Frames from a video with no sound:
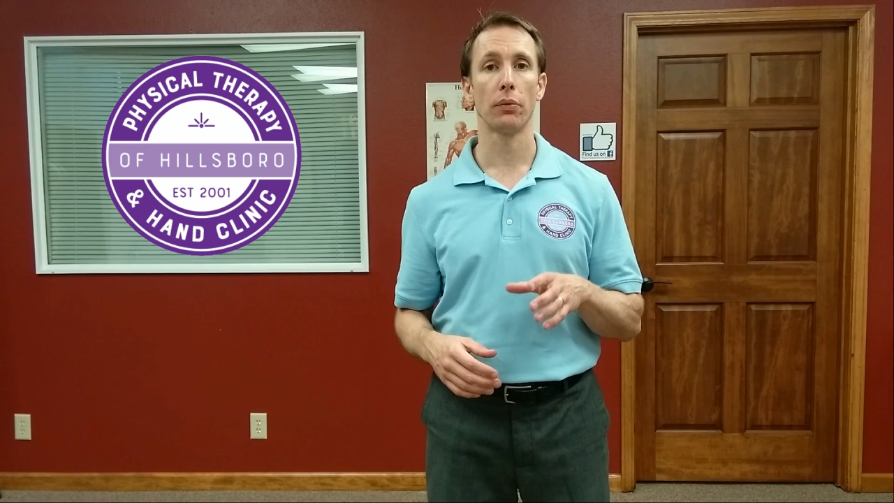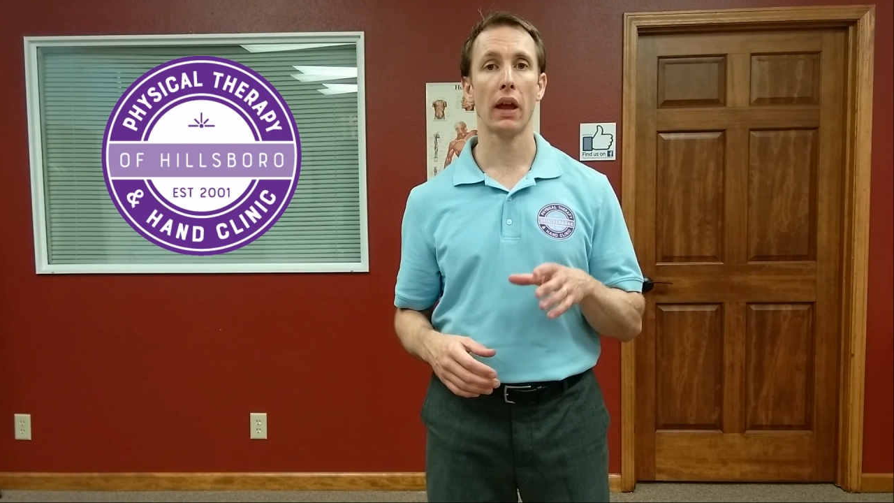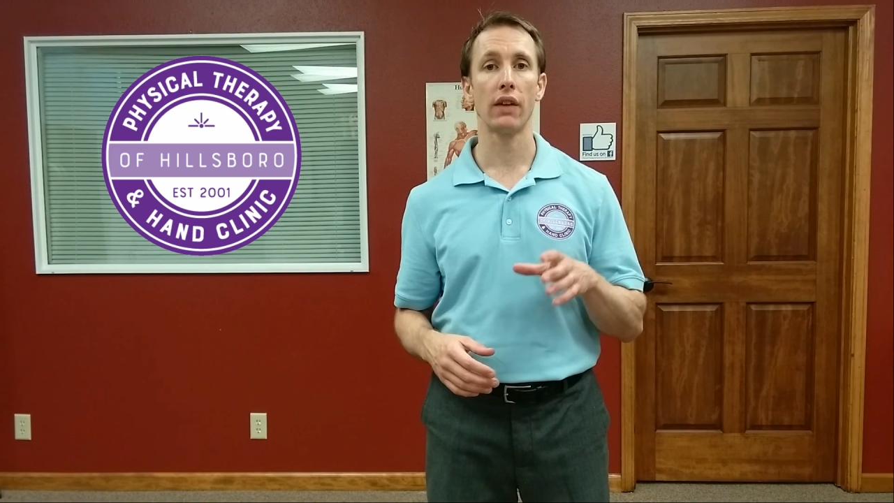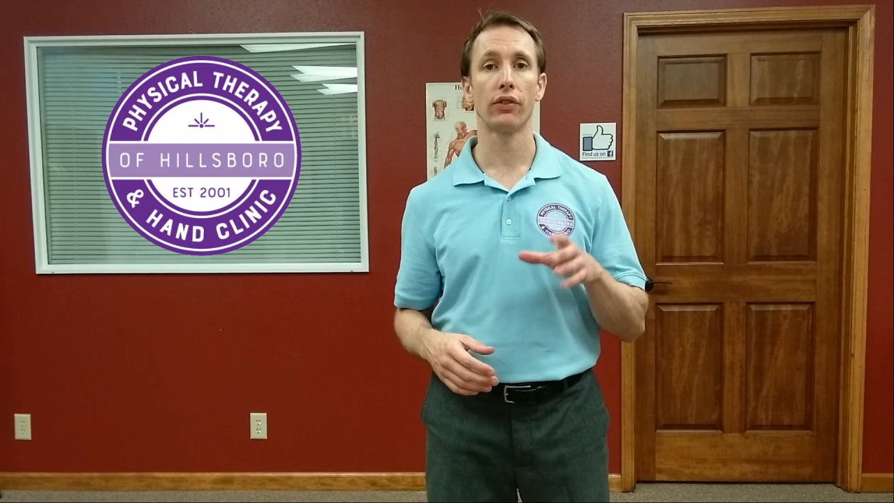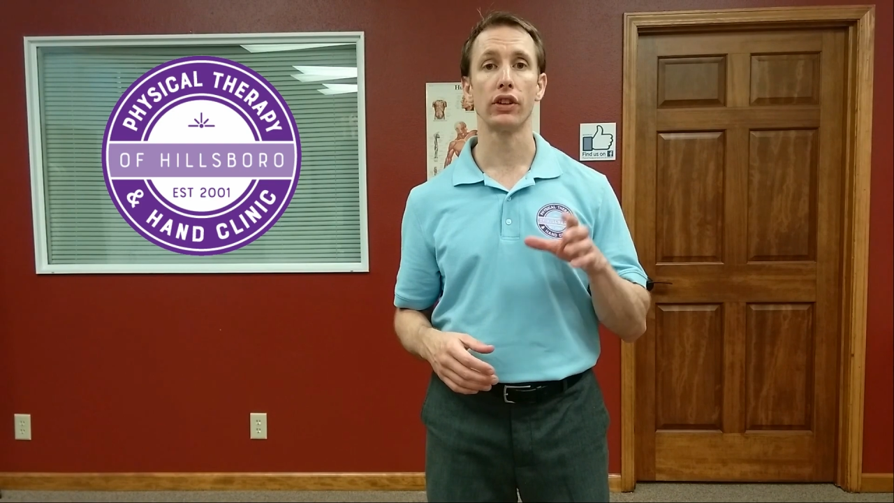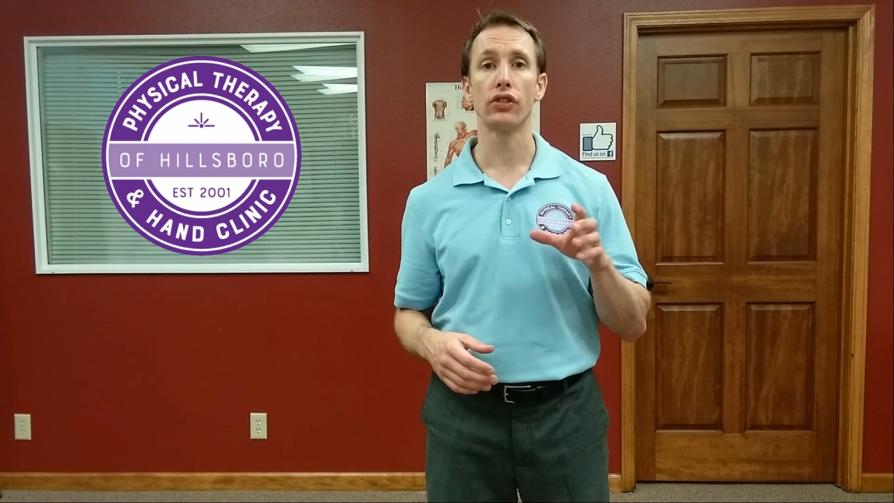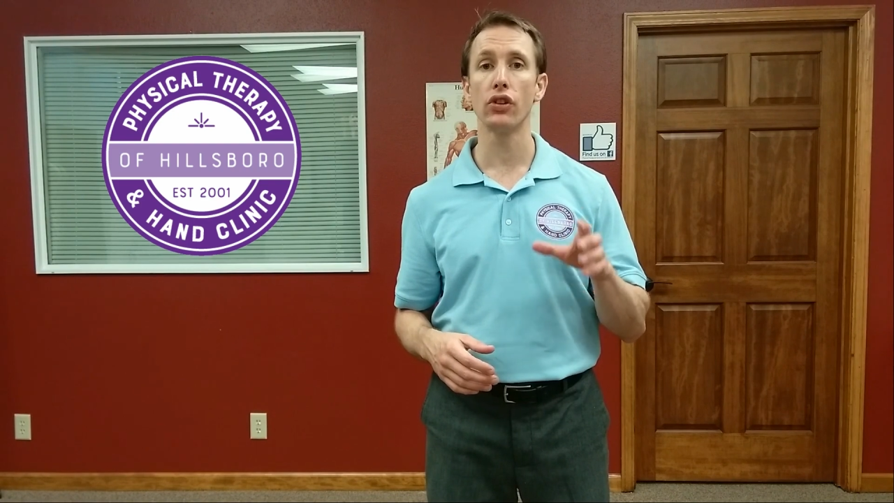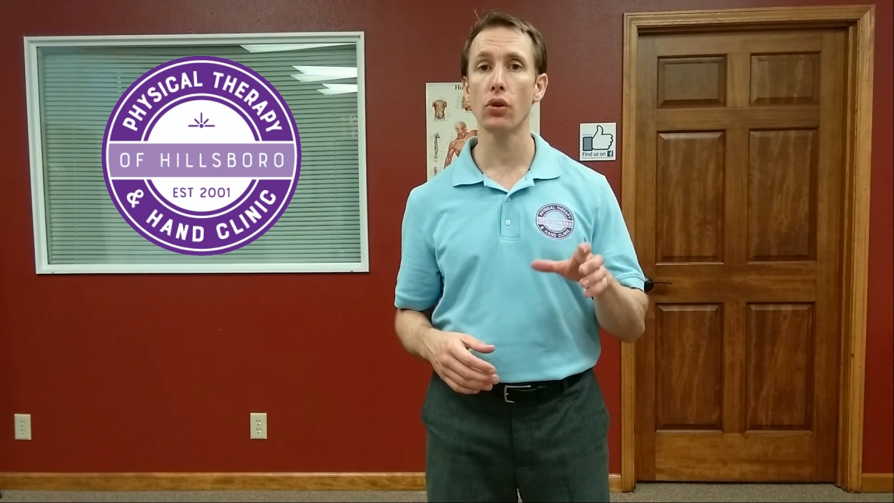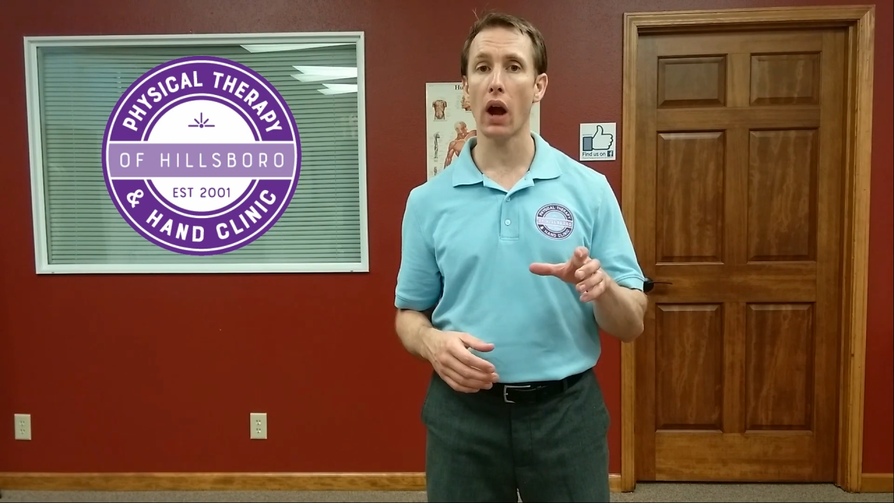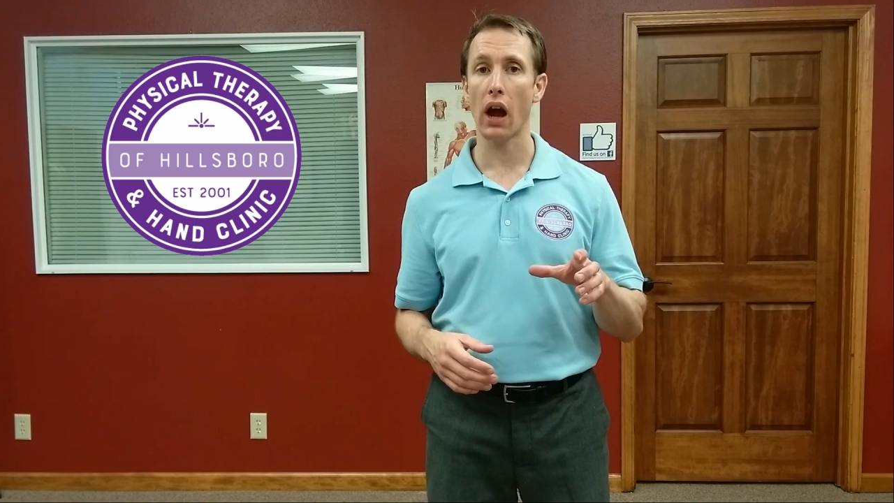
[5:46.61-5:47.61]
you're pain-free
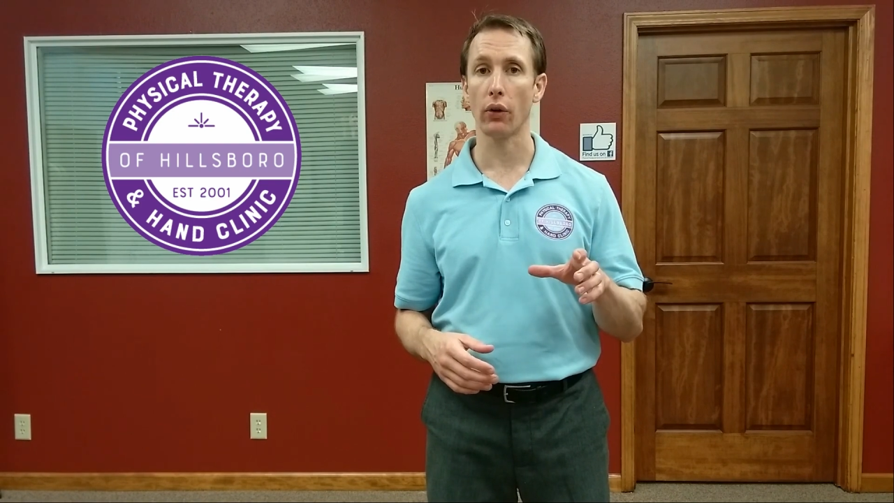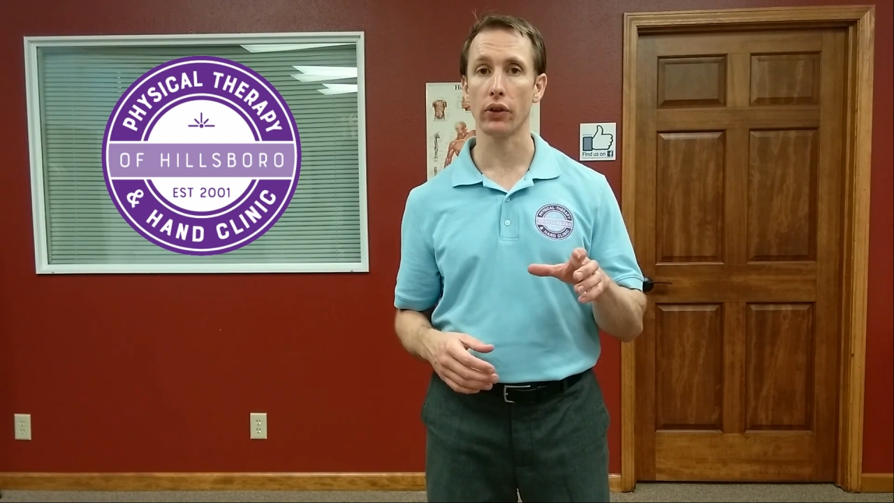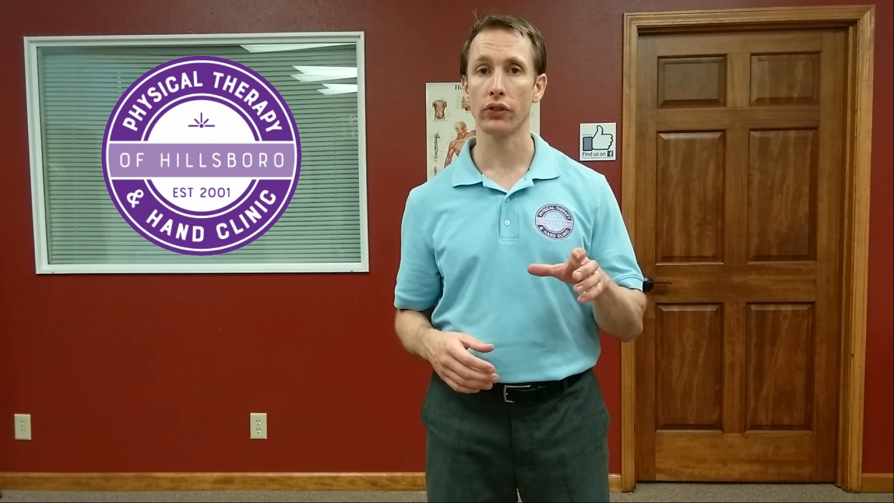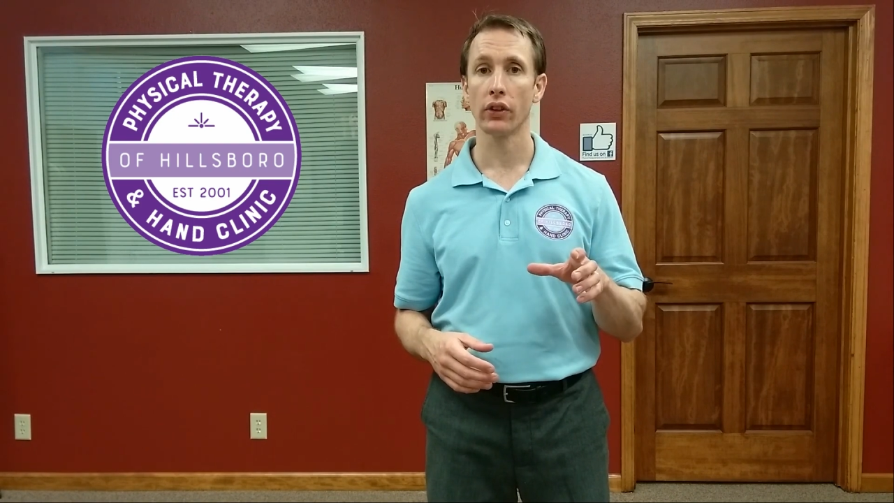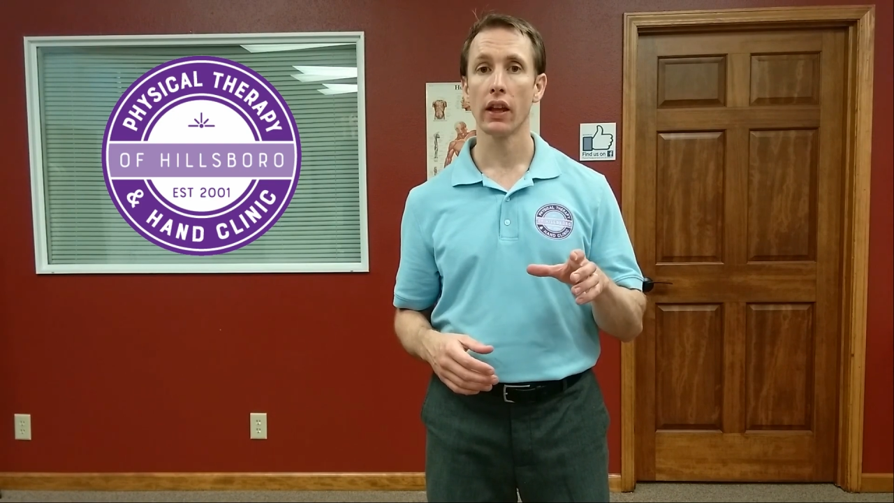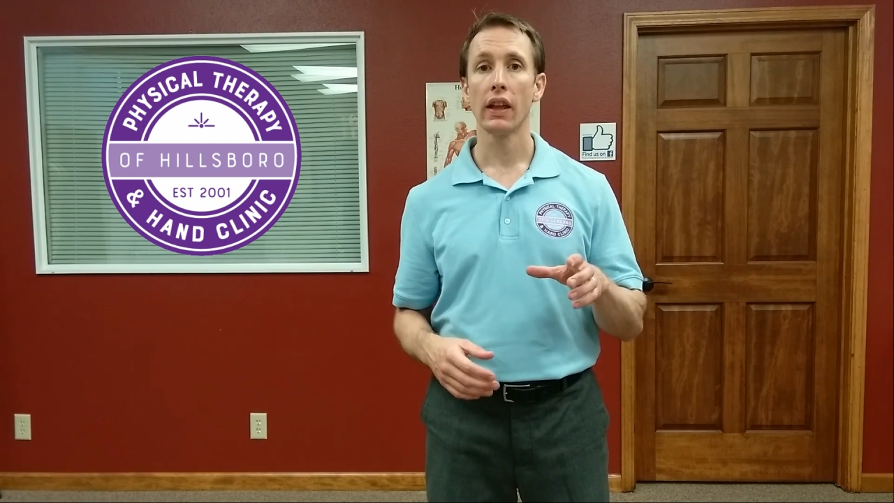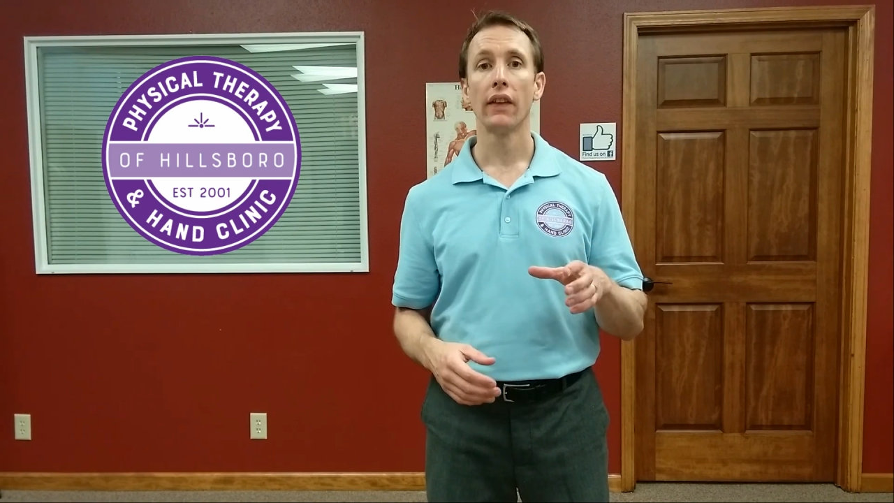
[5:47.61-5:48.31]
2 hours,